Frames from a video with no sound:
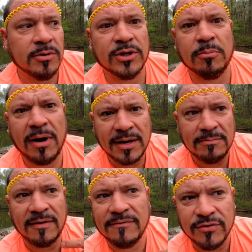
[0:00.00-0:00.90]
but they're
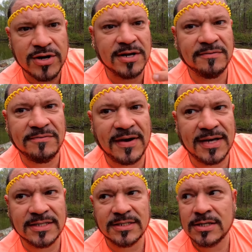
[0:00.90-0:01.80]
biting my freaking
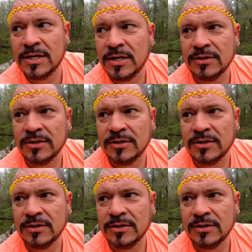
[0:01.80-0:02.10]
face.